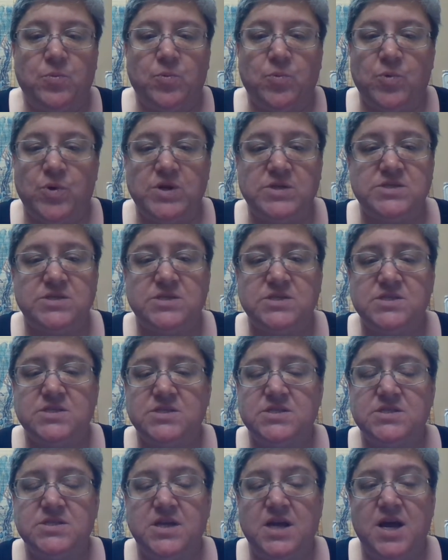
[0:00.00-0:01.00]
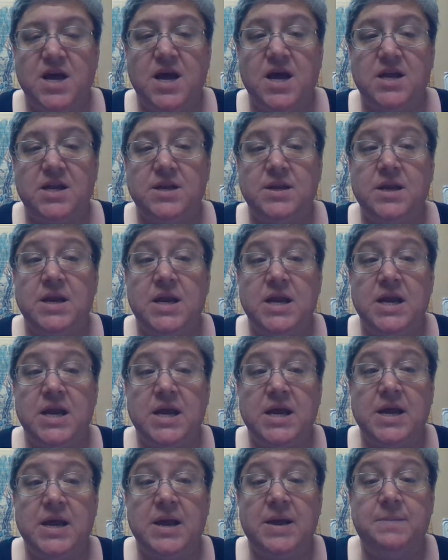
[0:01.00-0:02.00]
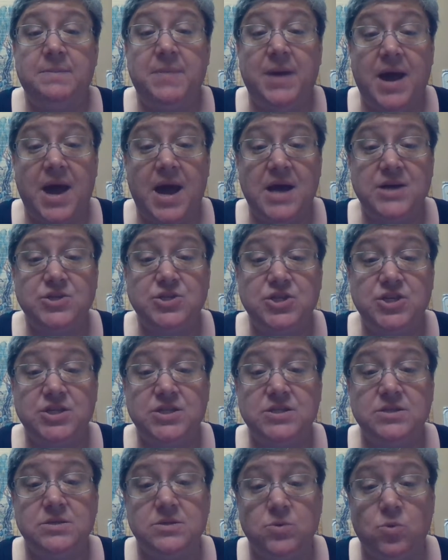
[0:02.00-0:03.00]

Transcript: reasons and passion,